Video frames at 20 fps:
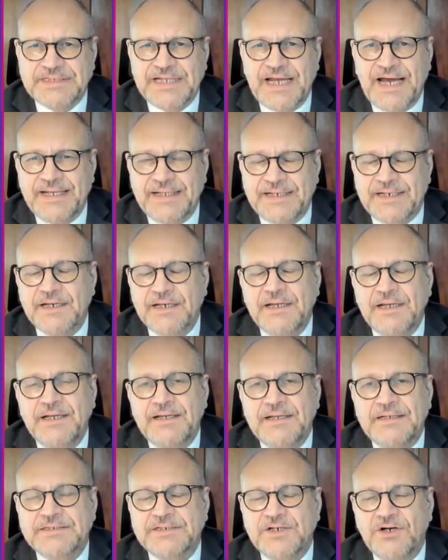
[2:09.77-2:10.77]
tighter.
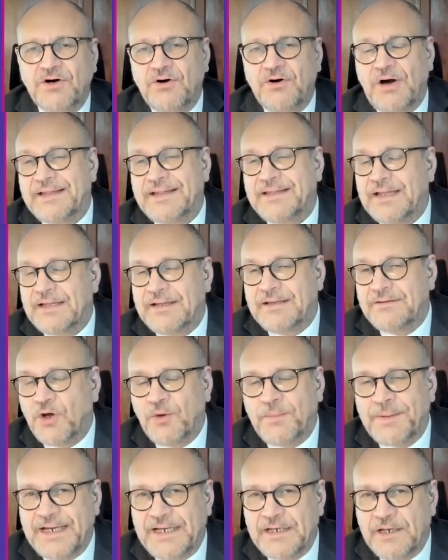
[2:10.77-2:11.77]
So I,
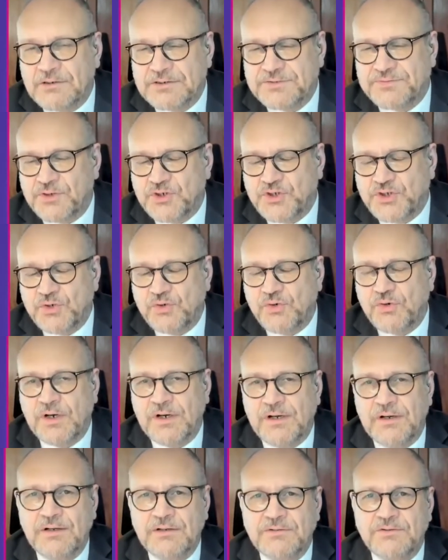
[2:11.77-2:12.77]
nobody knows for
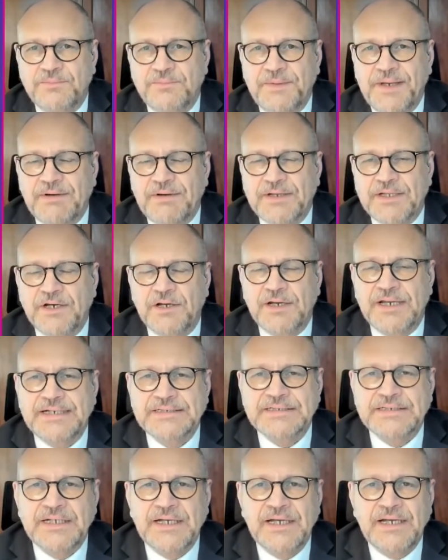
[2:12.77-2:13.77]
sure, uh, to be quite
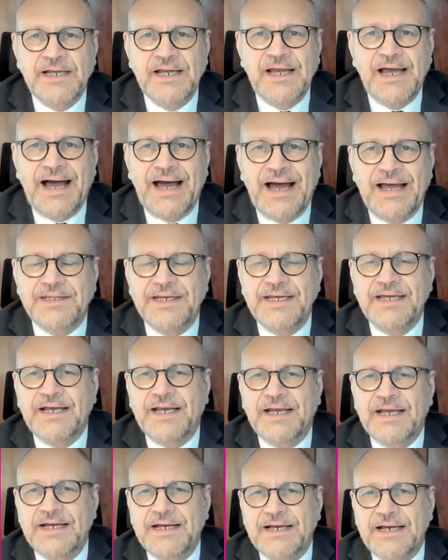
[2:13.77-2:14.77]
honest. I
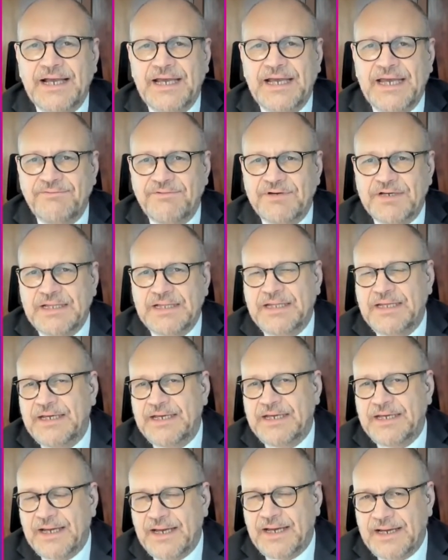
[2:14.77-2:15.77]
think, uh, given
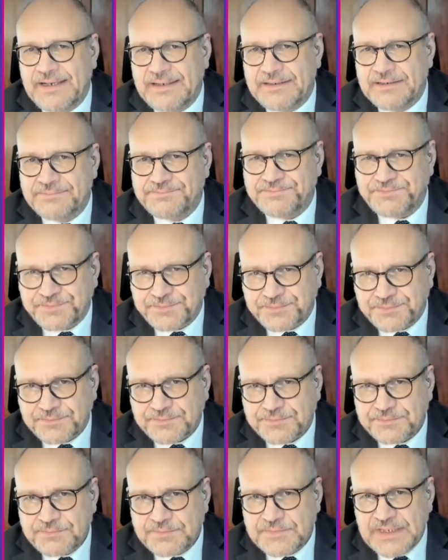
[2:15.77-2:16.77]
the um,
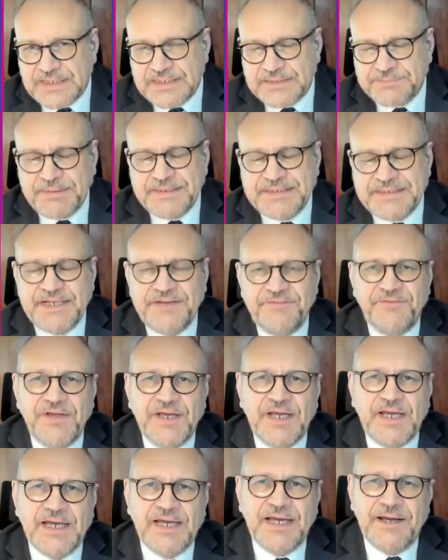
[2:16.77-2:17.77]

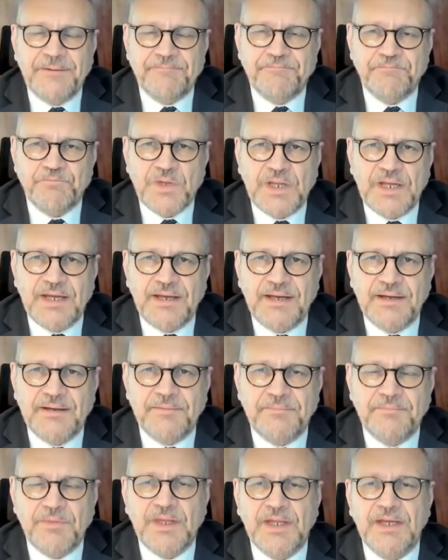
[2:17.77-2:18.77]
specific uh,
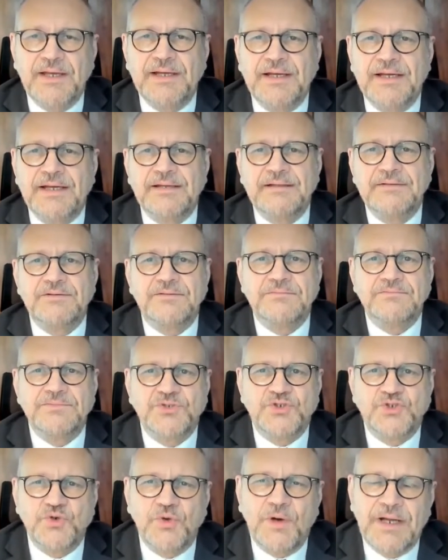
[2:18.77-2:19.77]
uh, uh
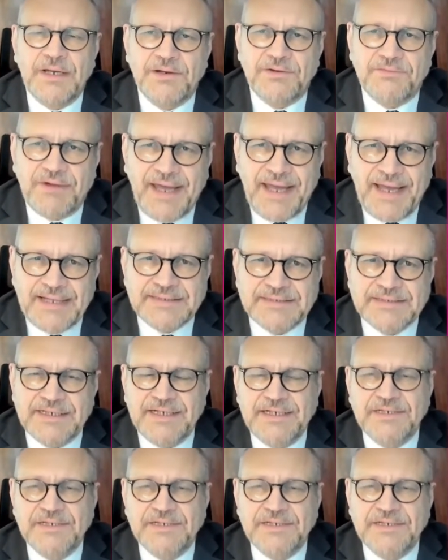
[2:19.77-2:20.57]
dual rates